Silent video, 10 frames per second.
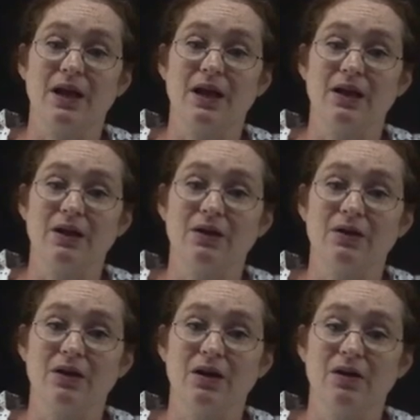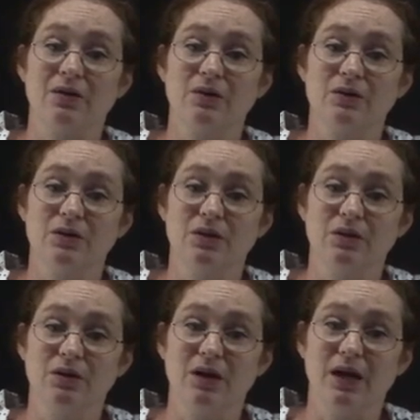a
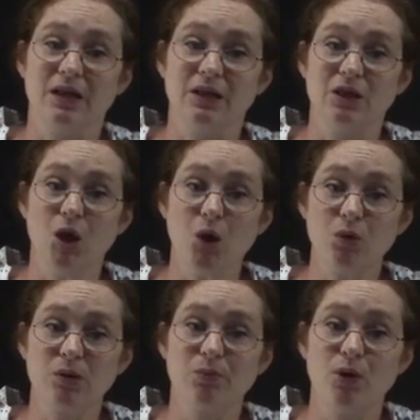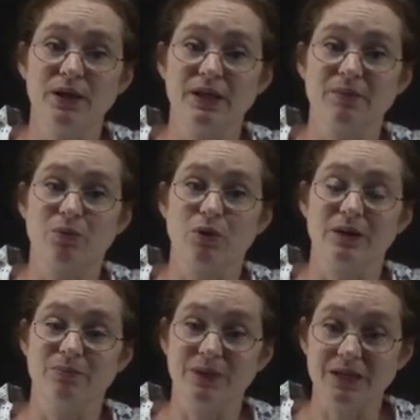a lower boiling point
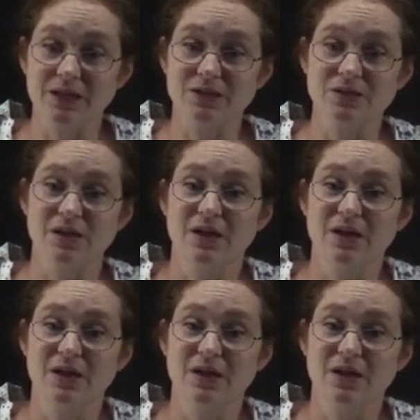because